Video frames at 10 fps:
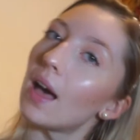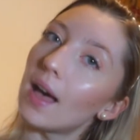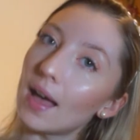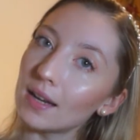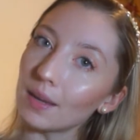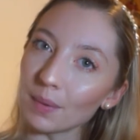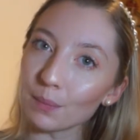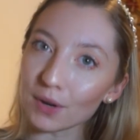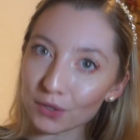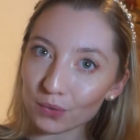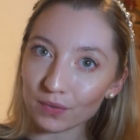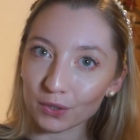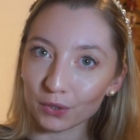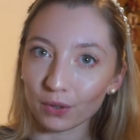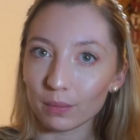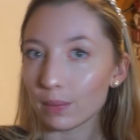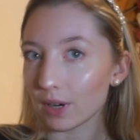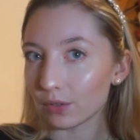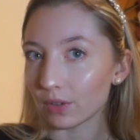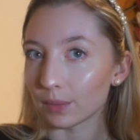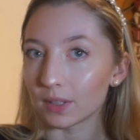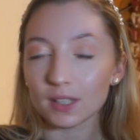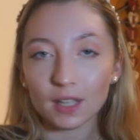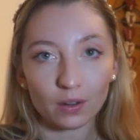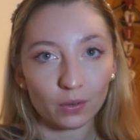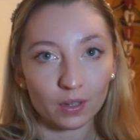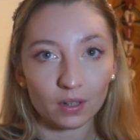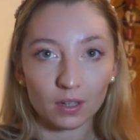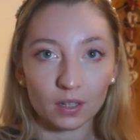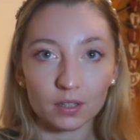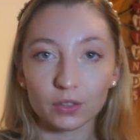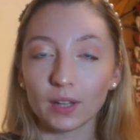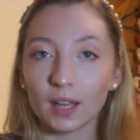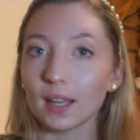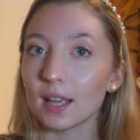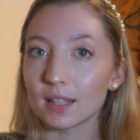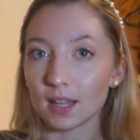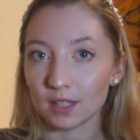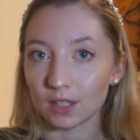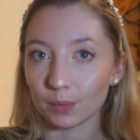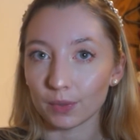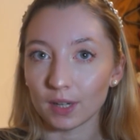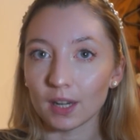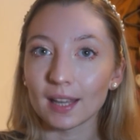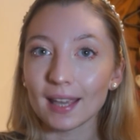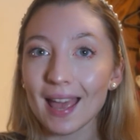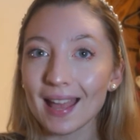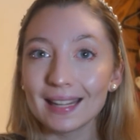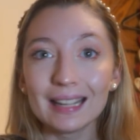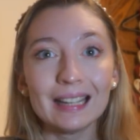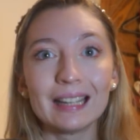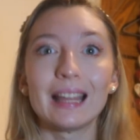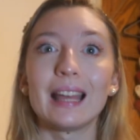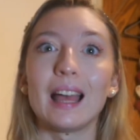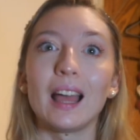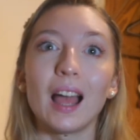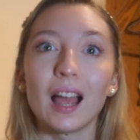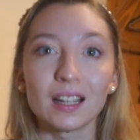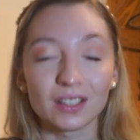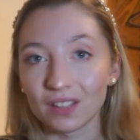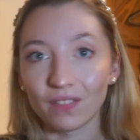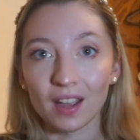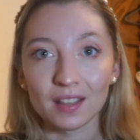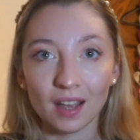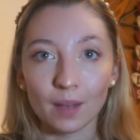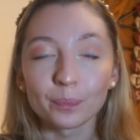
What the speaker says: And I'm impressed with it, you know, I'm impressed with it. I'm going to see how long it lasts. You can get a setting spray again. I couldn't find that.